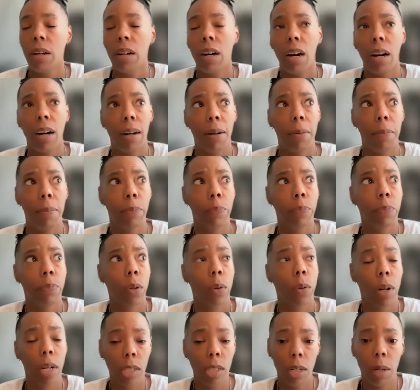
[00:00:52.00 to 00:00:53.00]
Um,
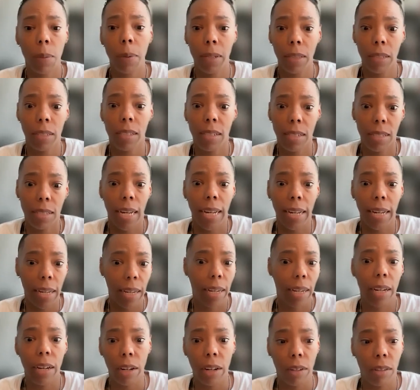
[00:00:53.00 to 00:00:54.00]
when I talk about the state
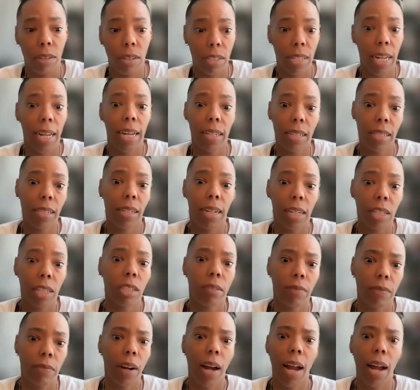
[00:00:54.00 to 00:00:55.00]
here, state
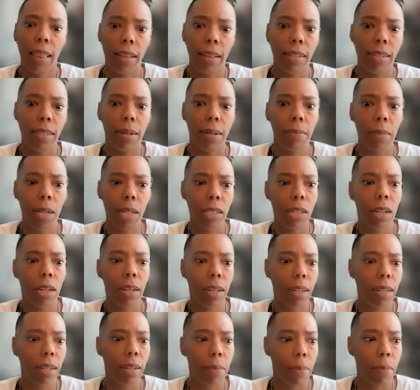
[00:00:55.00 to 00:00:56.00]
sanctioned violence, I'm not
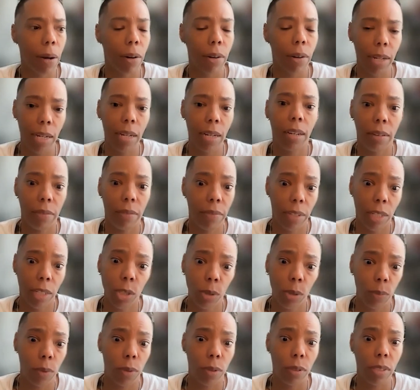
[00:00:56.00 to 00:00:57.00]
talking about
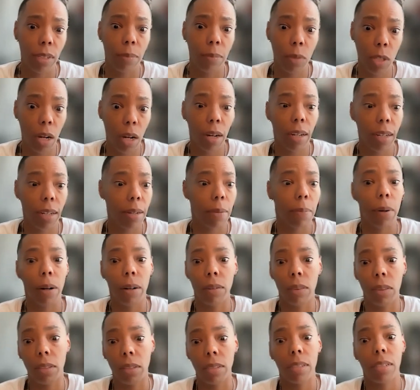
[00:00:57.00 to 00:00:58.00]
individuals. I'm talking about
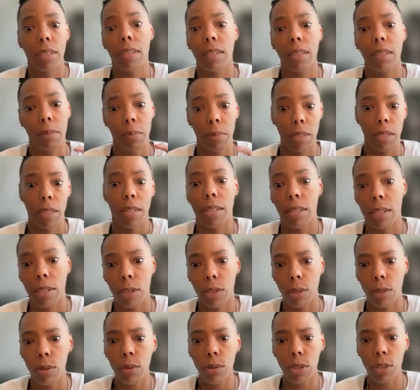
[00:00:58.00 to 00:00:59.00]
the systems and
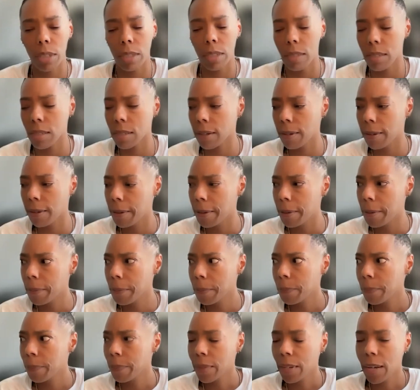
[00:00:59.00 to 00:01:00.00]
institutions.
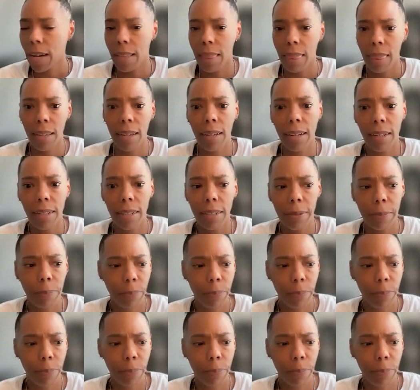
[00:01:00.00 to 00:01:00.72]
I think